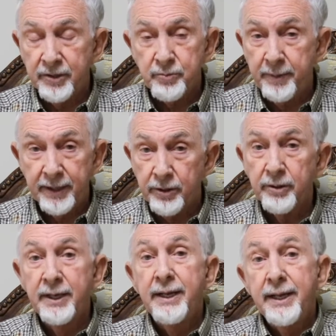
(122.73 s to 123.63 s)
better
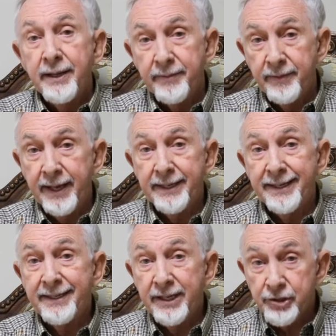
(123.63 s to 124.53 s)
than
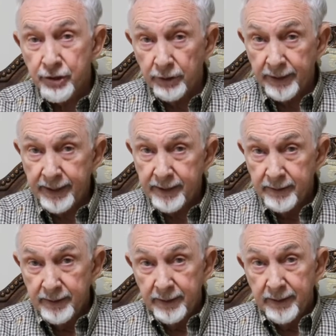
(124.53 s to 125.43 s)
initially
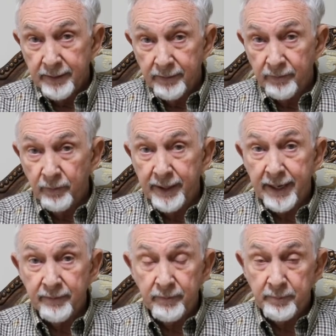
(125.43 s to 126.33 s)

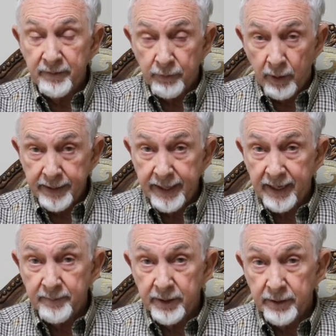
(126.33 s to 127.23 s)
before I
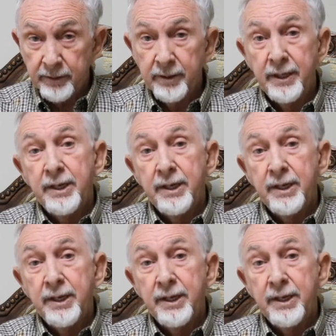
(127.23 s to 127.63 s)
came here.